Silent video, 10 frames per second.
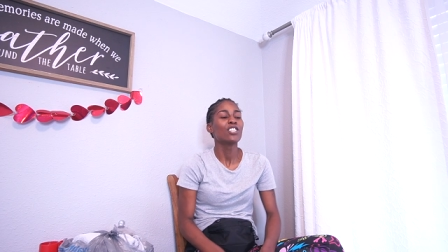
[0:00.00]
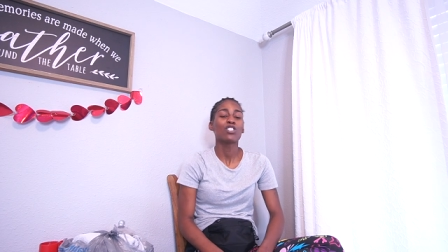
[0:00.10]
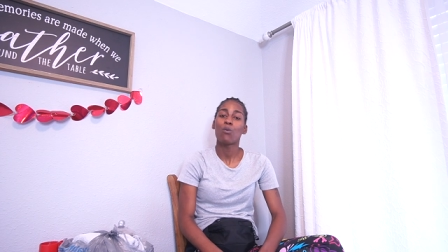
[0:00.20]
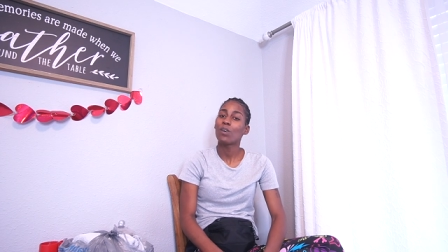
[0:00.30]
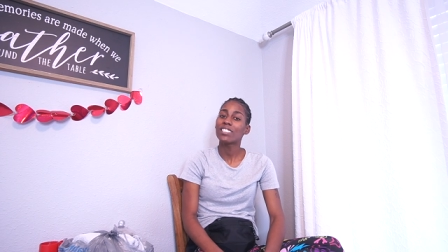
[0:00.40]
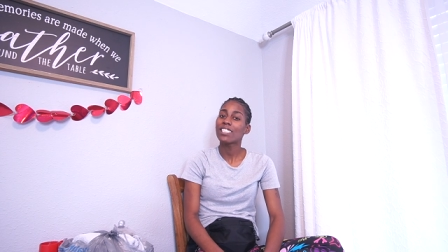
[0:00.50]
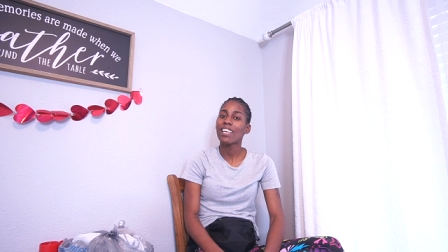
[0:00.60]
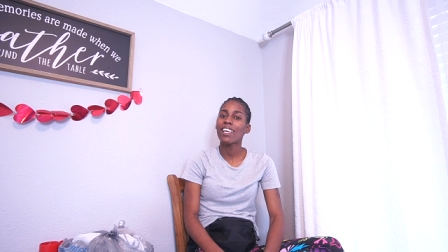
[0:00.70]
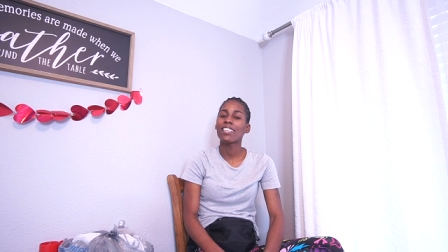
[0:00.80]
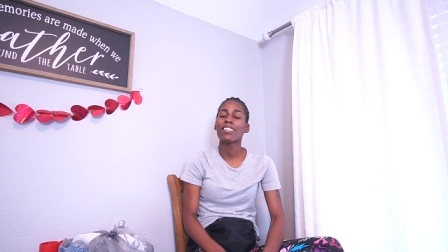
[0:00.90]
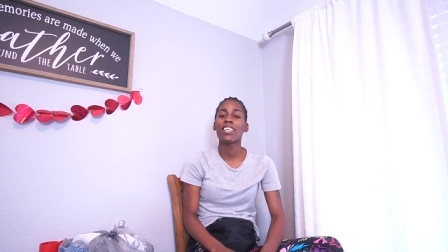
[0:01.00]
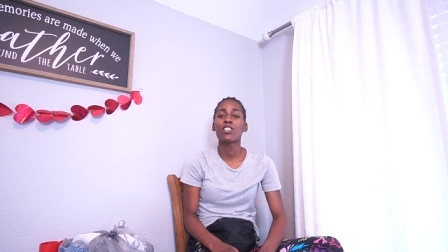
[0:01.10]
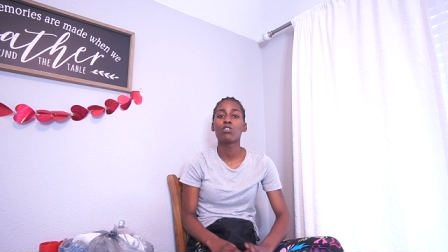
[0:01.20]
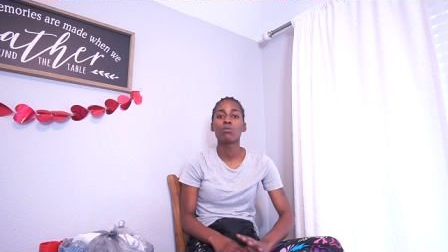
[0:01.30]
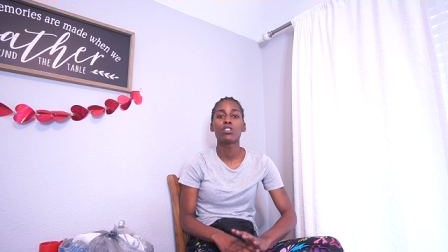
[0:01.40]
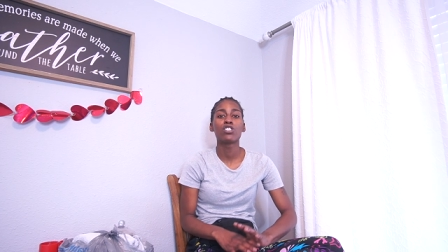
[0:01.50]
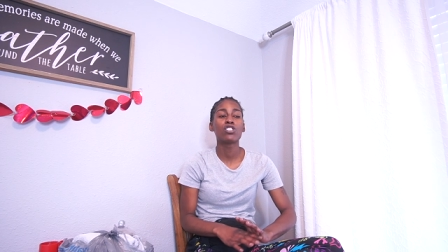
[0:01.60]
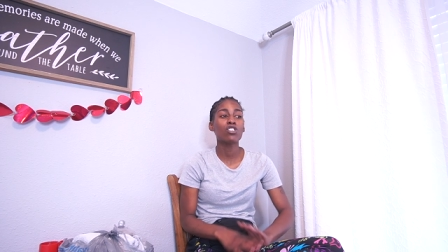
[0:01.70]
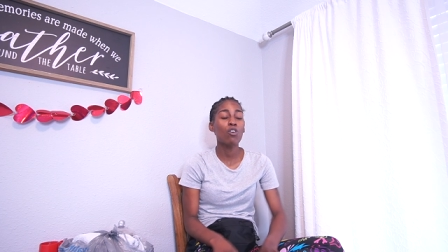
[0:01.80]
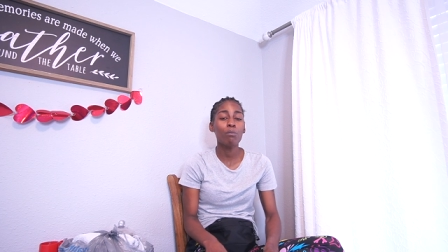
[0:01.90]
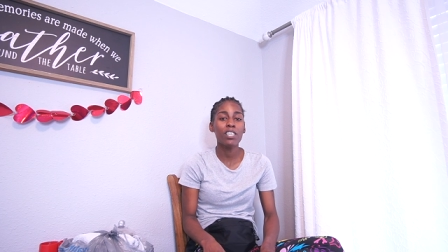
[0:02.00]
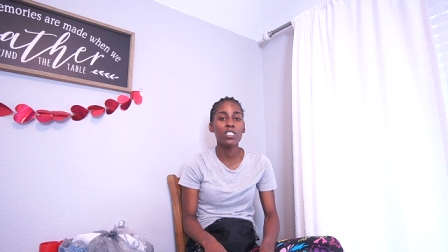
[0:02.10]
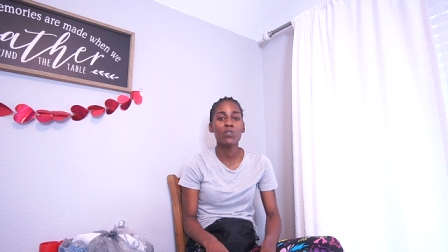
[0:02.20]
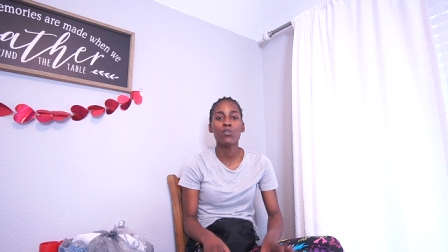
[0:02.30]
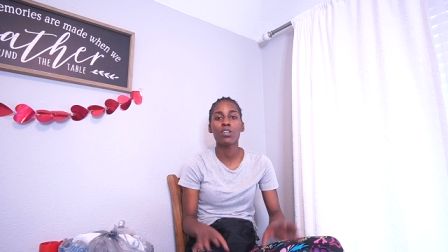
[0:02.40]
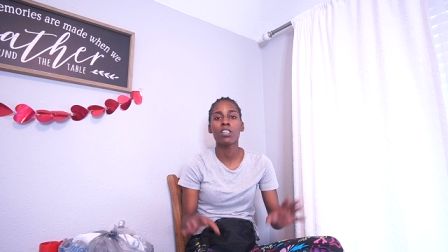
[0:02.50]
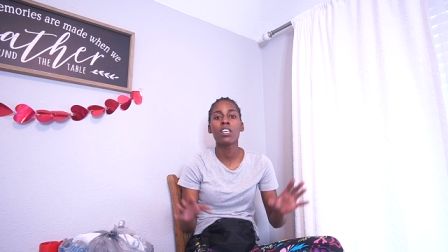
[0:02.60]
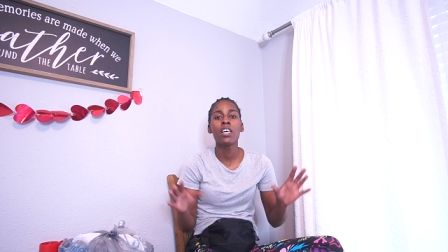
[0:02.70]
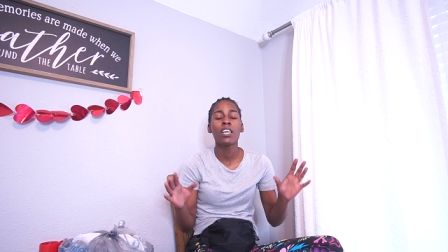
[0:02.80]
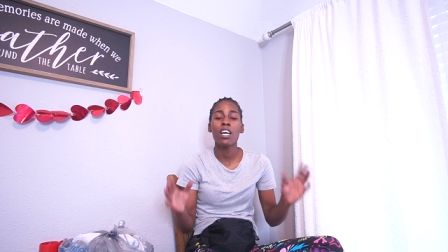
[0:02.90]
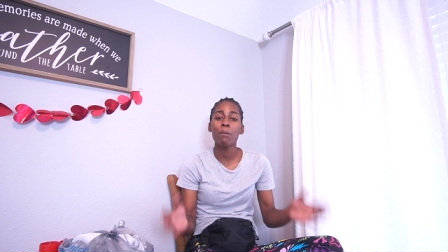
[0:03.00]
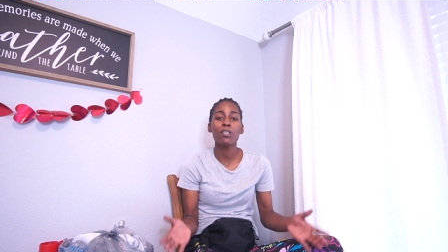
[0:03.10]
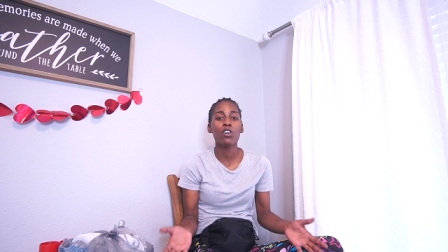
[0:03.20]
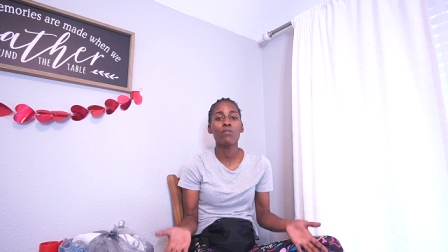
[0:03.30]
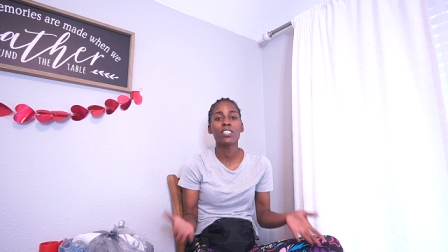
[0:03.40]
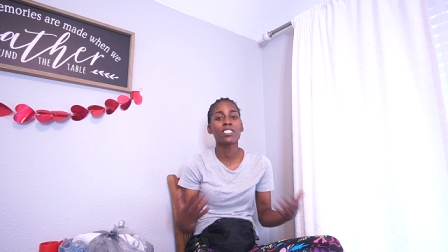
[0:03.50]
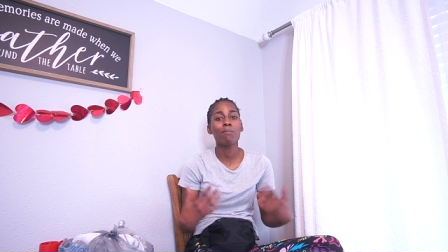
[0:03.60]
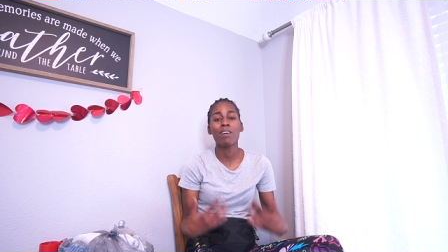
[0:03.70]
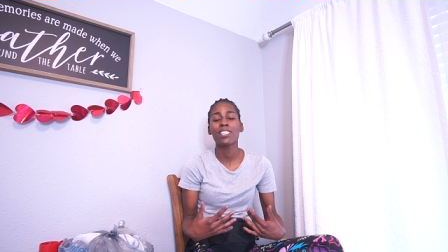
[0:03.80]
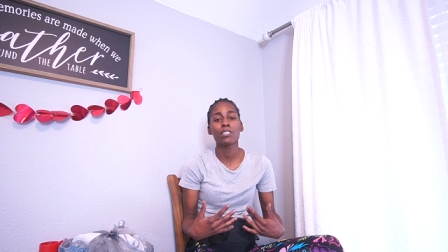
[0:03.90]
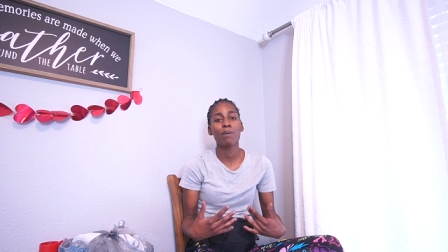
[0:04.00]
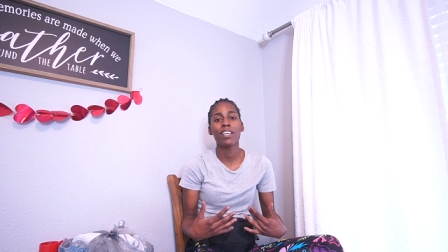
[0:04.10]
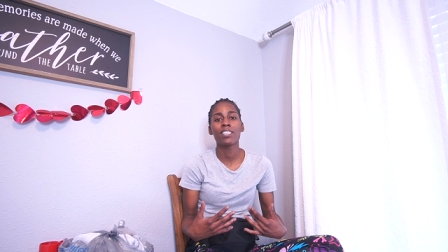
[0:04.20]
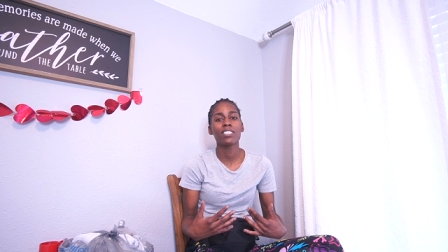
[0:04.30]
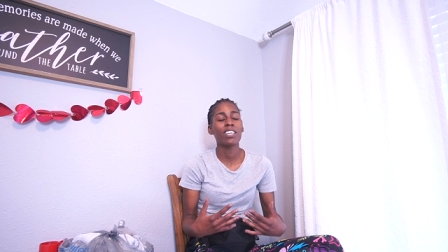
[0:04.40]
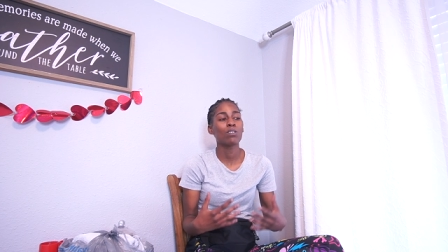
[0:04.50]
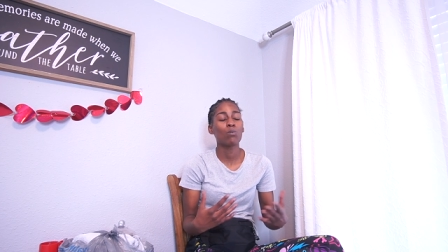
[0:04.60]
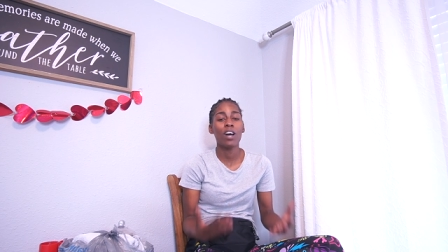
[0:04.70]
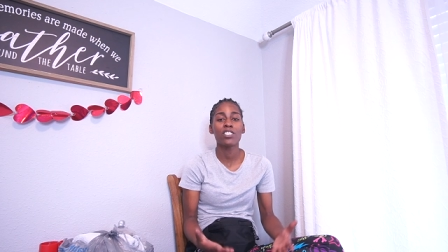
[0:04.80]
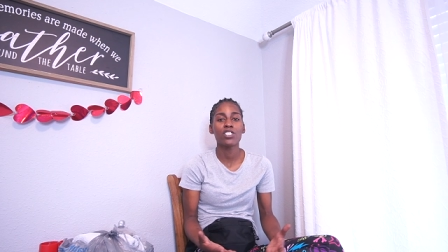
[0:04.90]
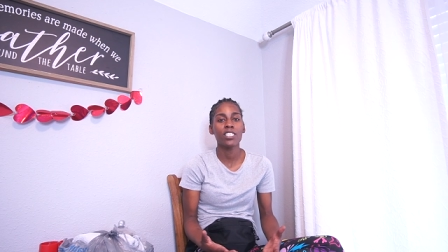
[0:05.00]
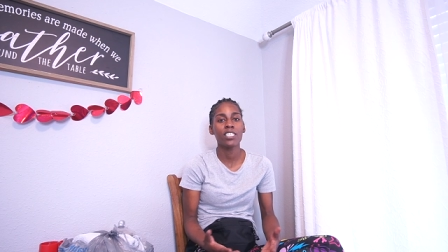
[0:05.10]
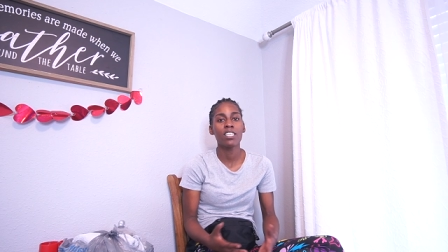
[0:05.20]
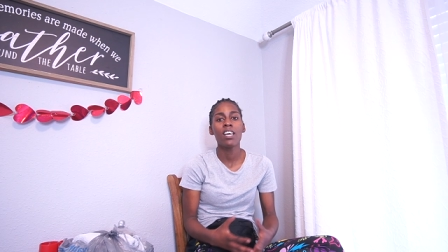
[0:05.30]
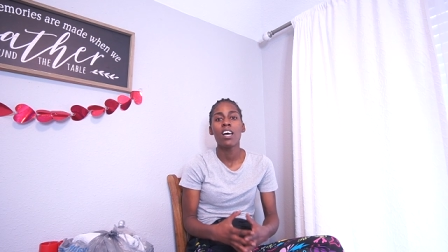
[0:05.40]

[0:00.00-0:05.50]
So once again, thank you so much for coming over to MySpace and watching